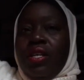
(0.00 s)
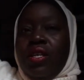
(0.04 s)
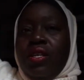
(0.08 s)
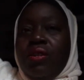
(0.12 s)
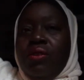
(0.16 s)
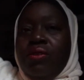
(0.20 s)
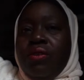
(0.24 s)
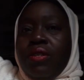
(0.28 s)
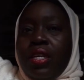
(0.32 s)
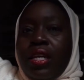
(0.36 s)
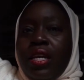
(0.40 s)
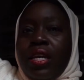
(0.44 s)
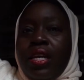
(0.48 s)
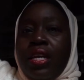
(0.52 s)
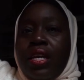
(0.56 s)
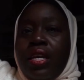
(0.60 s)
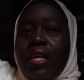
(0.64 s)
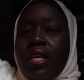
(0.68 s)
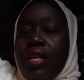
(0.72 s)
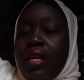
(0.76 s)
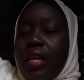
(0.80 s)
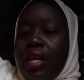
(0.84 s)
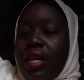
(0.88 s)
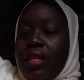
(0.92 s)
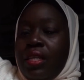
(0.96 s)
use
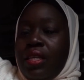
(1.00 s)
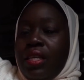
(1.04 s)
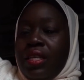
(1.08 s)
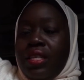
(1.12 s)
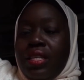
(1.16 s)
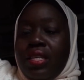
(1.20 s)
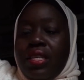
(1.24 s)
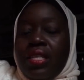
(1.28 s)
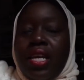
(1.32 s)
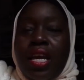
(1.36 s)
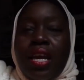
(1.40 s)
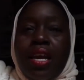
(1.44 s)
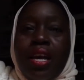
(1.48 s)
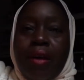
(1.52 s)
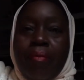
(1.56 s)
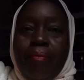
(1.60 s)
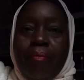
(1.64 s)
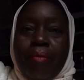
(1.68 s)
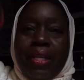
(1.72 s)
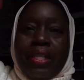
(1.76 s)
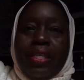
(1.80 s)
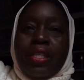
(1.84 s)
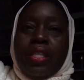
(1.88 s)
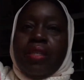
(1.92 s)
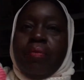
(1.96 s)
it. It doesn't take up
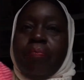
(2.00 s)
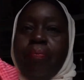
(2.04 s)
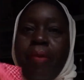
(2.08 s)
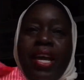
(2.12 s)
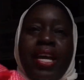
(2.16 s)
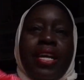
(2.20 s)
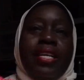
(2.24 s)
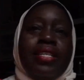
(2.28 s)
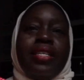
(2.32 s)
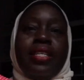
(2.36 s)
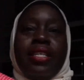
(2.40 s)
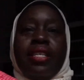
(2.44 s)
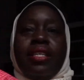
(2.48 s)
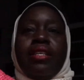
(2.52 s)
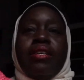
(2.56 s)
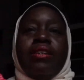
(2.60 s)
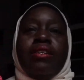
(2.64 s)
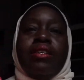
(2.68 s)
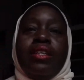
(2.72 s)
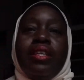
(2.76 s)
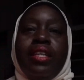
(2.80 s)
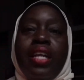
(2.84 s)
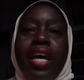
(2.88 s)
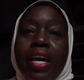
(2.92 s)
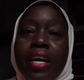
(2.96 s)
much space in
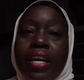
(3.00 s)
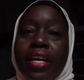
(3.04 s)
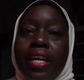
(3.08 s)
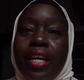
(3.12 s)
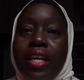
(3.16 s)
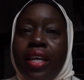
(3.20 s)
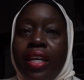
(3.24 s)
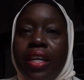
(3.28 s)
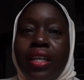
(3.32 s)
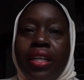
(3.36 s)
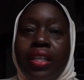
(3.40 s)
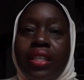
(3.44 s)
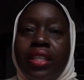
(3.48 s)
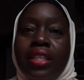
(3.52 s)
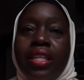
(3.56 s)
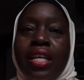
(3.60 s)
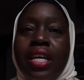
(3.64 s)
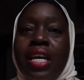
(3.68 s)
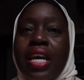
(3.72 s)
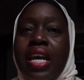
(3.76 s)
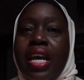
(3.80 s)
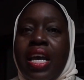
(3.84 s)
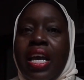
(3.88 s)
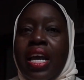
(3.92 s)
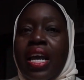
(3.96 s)
your luggage.
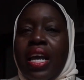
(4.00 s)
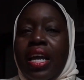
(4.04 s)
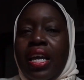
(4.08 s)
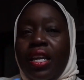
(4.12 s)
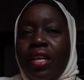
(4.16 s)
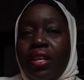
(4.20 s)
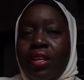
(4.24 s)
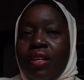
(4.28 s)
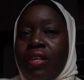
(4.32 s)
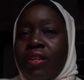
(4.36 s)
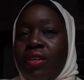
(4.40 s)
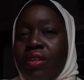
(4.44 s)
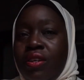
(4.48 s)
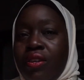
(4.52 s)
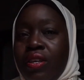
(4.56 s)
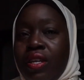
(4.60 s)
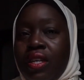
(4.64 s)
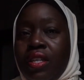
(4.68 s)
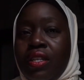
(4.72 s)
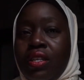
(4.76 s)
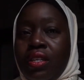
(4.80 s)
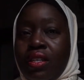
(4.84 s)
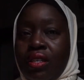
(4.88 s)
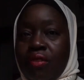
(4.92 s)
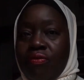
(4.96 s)
And, you know, you
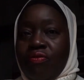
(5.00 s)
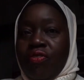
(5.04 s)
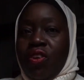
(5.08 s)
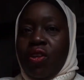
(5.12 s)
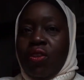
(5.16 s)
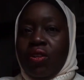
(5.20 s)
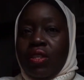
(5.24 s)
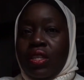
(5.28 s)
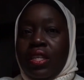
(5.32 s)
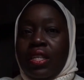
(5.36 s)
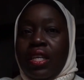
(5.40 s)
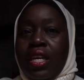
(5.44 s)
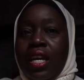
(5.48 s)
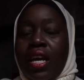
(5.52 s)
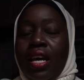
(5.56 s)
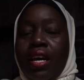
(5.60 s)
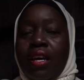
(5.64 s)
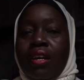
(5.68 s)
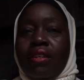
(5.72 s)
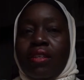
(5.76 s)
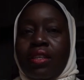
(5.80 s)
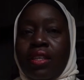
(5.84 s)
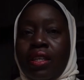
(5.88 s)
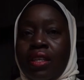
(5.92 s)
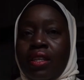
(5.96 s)
can just fold it
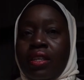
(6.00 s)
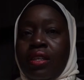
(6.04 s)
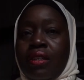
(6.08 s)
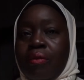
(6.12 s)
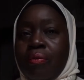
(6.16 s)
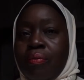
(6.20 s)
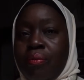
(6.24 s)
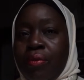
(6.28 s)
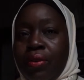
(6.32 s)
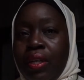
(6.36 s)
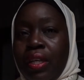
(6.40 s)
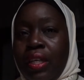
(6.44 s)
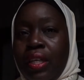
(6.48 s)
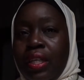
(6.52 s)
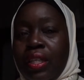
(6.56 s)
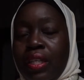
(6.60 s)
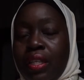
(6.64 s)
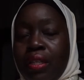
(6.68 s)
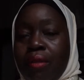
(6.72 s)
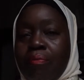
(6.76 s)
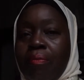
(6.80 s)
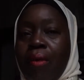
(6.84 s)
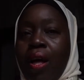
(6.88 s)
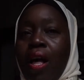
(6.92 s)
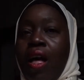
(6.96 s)
down pretty
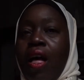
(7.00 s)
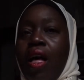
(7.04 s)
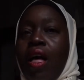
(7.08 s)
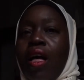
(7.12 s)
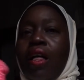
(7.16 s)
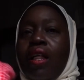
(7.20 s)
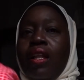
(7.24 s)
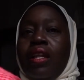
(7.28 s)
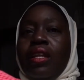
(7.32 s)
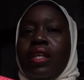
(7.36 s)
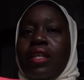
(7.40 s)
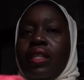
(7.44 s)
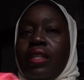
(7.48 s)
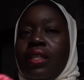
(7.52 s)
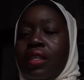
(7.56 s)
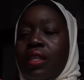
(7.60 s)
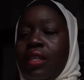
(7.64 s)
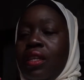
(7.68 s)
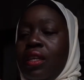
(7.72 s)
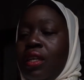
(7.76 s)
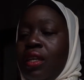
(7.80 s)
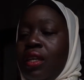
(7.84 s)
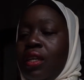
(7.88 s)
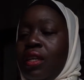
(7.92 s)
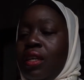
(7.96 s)
small. And,
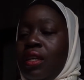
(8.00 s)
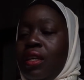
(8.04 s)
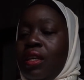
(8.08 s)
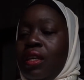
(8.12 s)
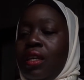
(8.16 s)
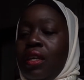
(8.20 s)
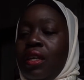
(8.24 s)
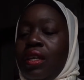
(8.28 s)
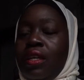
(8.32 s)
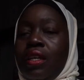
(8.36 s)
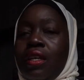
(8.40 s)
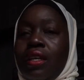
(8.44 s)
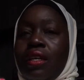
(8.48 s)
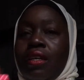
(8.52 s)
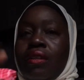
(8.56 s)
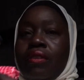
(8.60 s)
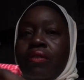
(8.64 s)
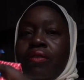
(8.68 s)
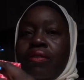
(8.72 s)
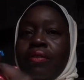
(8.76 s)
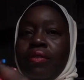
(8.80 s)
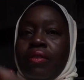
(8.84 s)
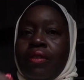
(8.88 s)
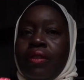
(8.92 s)
you know,